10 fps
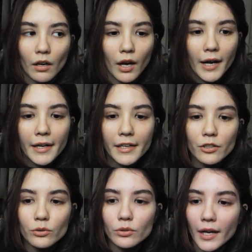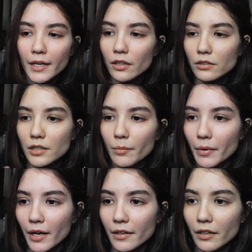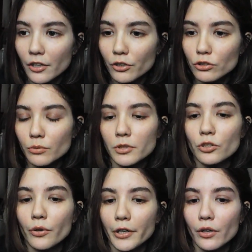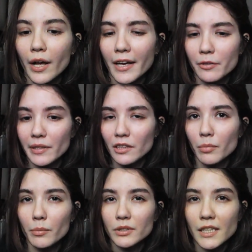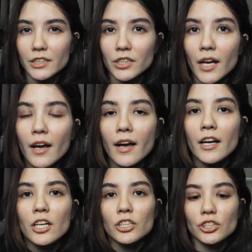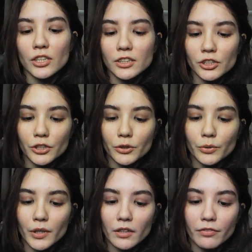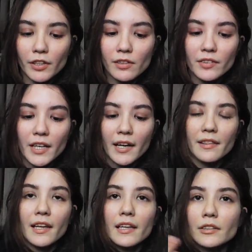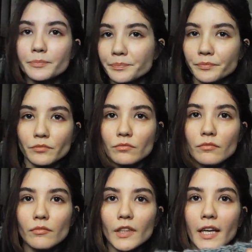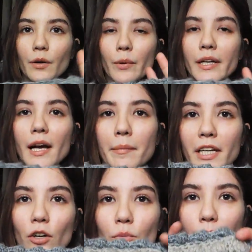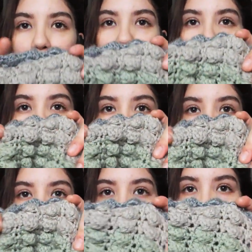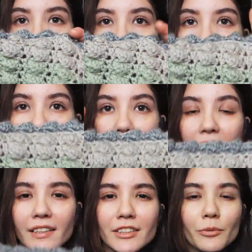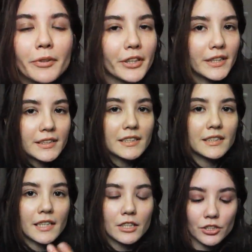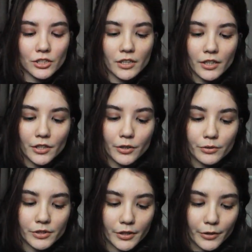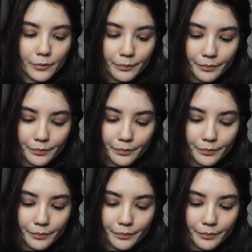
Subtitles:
I looked up on a YouTube tutorial how to make the bubble stitch just to get the feel of it, and then I went on my own with it. So it's super easy stitch, you know, so